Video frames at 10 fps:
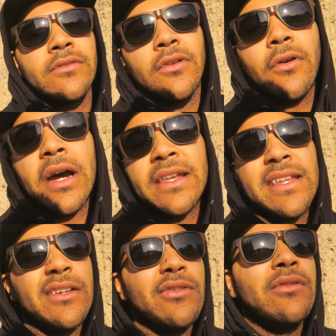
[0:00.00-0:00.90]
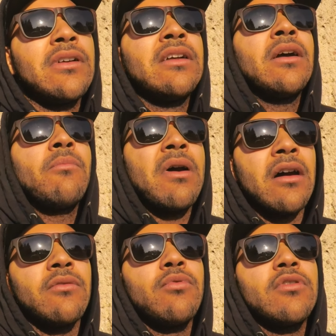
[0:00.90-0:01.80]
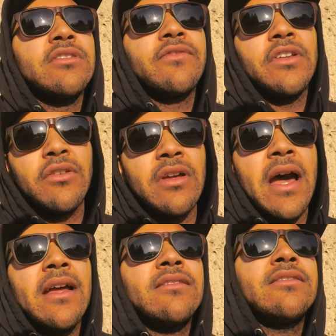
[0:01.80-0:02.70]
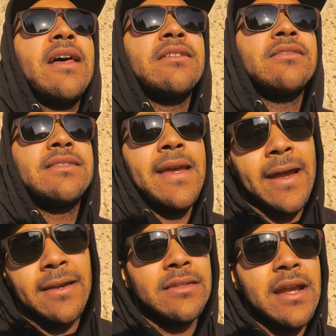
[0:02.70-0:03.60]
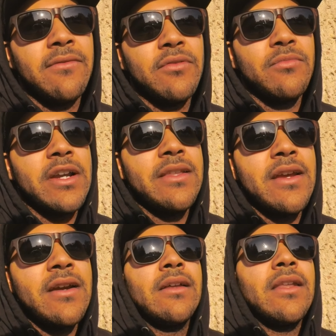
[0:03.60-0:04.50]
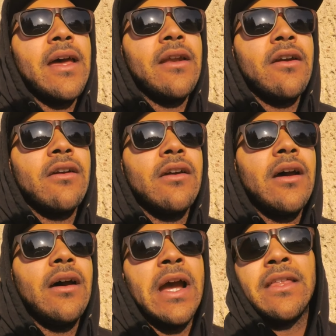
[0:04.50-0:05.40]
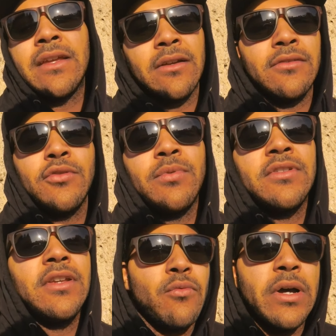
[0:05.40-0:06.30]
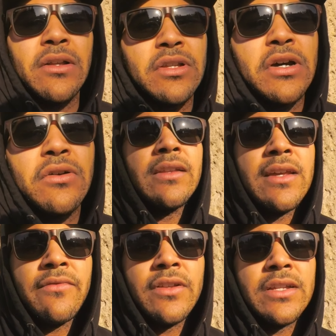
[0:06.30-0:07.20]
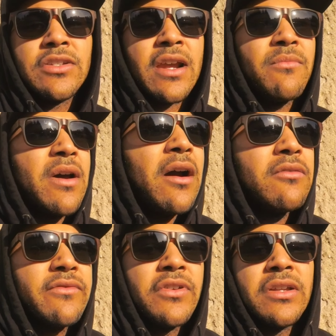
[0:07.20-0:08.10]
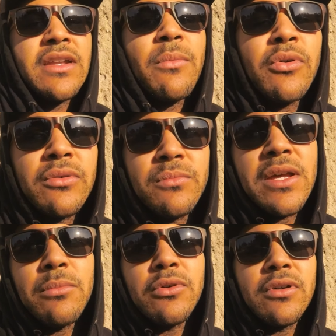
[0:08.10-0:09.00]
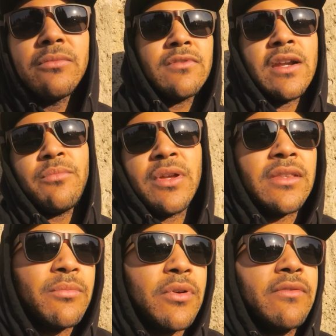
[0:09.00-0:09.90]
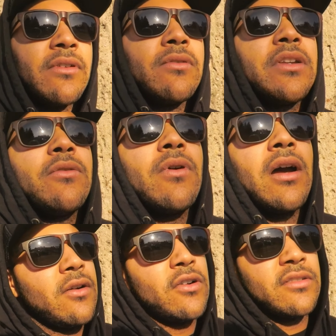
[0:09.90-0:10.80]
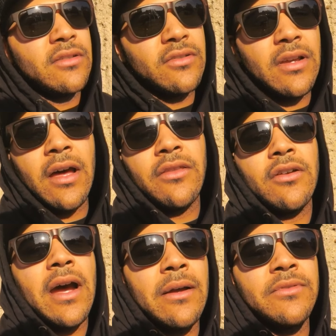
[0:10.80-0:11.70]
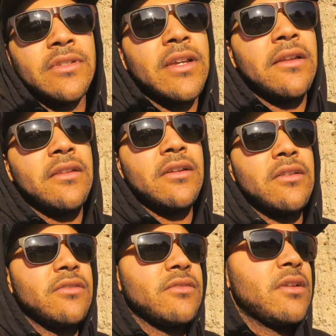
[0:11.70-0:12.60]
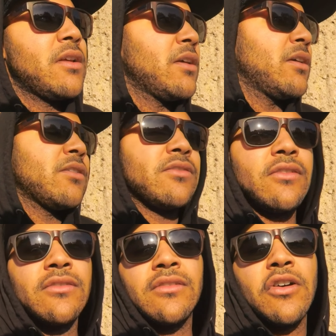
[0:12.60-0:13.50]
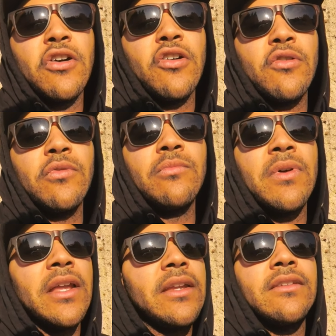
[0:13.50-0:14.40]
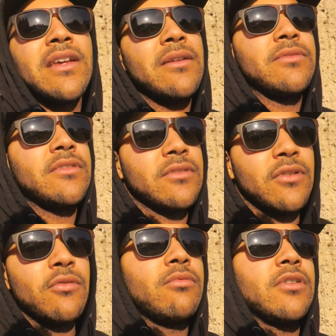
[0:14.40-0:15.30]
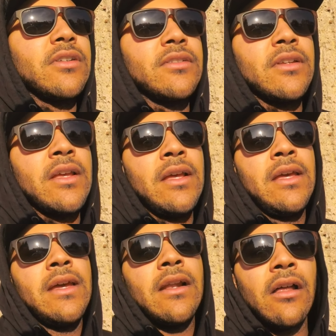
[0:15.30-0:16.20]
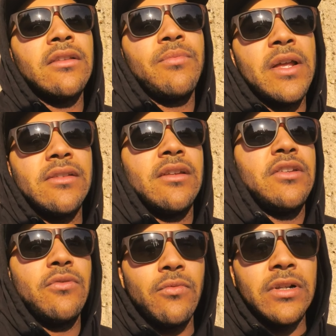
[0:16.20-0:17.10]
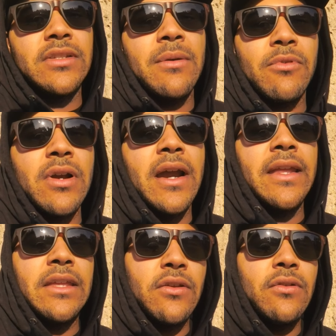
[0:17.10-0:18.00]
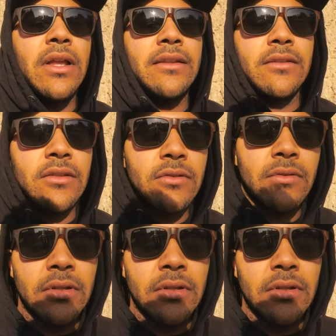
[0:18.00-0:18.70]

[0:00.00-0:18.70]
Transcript: So ideal powder boards for you guys. That's 10 of them right there that are I think are super sick, well known. Definitely check them out. If you can demo them. Try to pick the perfect one you want. Of course, there's other options out there. There's so many types of snowboards. It all depends on you, what type of riding you like to do.